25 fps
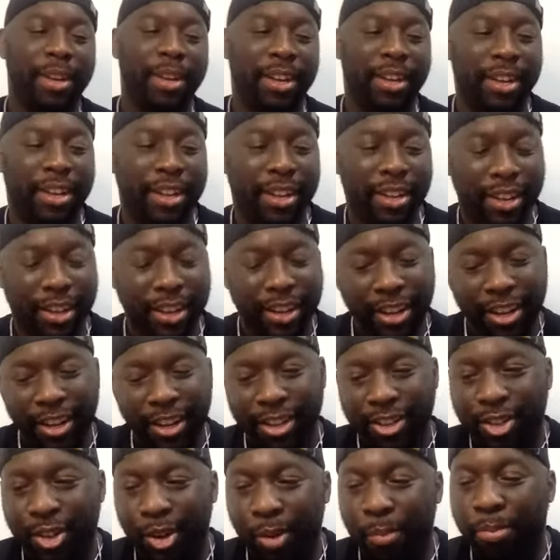man.
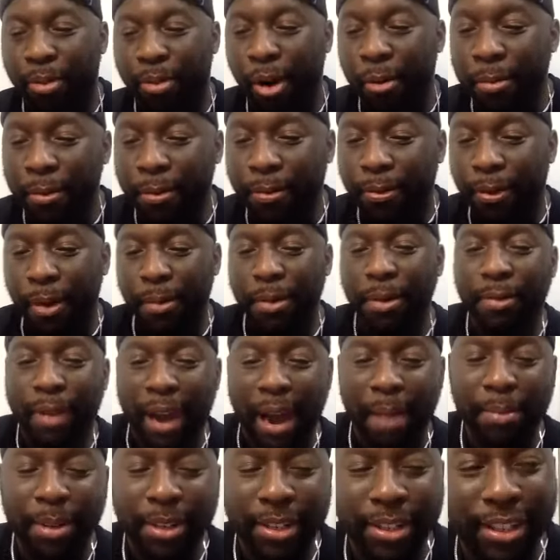So, bro, before we
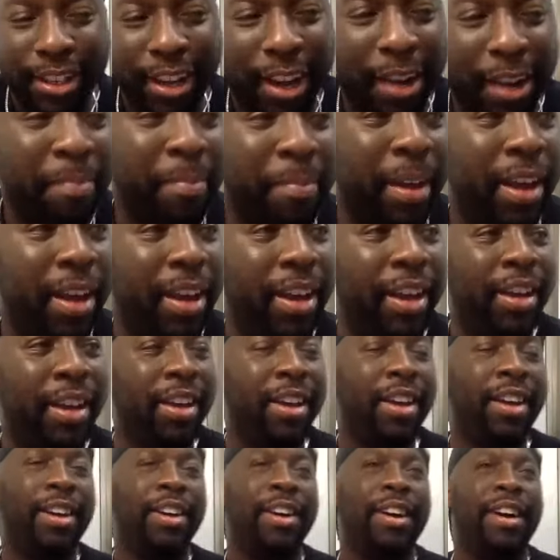wrap this up, man,
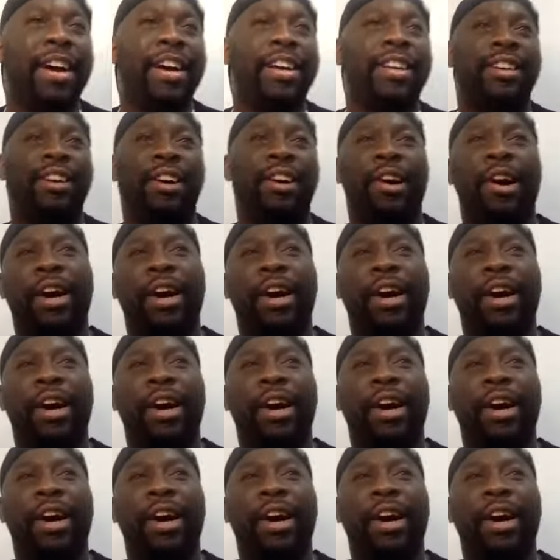yo,